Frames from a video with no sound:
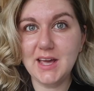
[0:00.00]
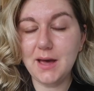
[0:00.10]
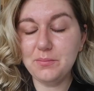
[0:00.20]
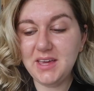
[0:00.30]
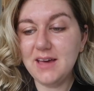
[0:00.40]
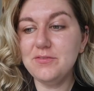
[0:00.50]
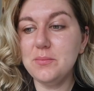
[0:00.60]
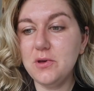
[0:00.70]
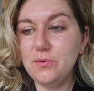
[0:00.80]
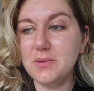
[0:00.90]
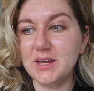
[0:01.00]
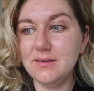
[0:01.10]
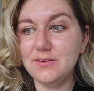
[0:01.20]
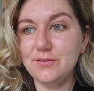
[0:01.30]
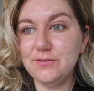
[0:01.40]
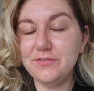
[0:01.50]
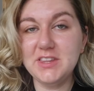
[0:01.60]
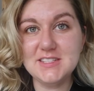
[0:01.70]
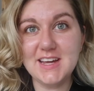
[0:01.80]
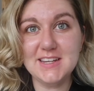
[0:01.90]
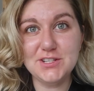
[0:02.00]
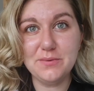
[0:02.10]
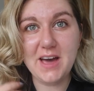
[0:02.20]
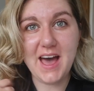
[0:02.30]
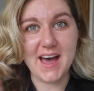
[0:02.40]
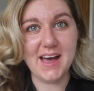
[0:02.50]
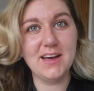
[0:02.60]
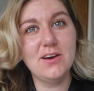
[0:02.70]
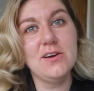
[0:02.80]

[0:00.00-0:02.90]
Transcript: Can we have a moment for the day 2 hair?